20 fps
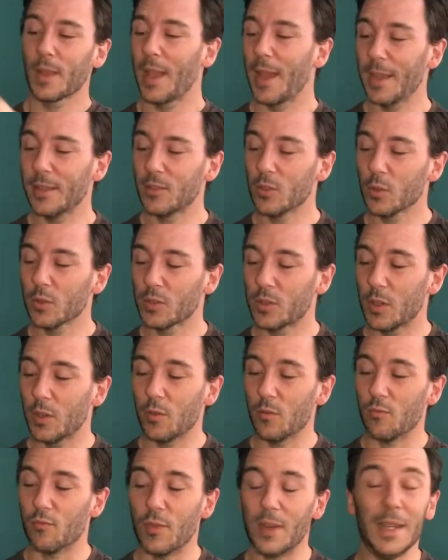It's
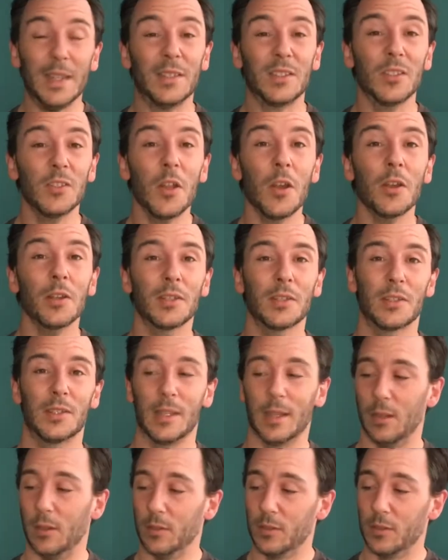also really snug still.